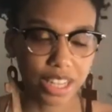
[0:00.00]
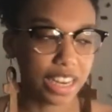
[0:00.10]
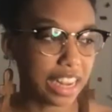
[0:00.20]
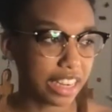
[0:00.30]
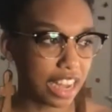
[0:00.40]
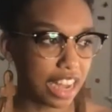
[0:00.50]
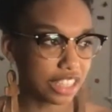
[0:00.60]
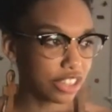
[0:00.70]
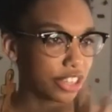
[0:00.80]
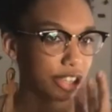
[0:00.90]
Like, I
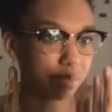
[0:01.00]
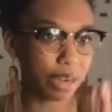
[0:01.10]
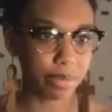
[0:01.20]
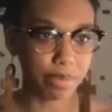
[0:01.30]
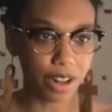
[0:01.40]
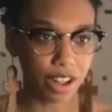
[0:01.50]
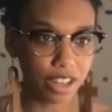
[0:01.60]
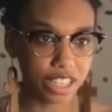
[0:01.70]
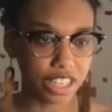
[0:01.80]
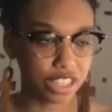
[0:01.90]
started my
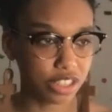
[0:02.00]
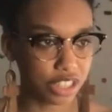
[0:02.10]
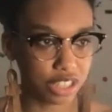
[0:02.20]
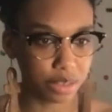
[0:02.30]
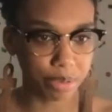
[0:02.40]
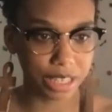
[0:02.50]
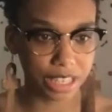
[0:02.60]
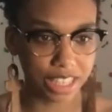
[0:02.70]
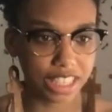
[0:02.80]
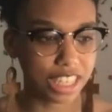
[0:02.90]
blog and I started the
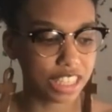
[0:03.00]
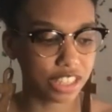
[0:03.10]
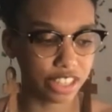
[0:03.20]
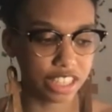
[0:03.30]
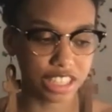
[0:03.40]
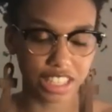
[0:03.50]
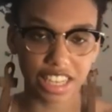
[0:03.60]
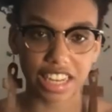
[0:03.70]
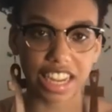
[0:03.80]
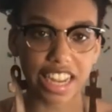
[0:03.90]
playlist and I started to
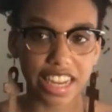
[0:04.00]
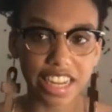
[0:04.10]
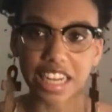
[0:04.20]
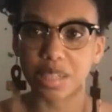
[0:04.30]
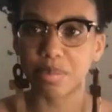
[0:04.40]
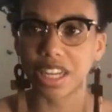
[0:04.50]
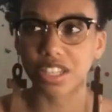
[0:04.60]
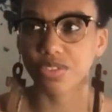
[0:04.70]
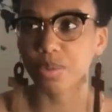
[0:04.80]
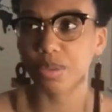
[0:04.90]
say, hey, anybody
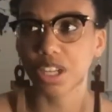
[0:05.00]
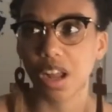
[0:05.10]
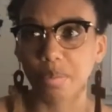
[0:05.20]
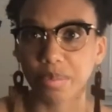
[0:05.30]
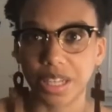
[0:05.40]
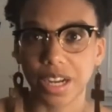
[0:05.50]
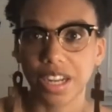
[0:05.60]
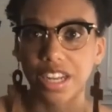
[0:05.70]
from Colombia,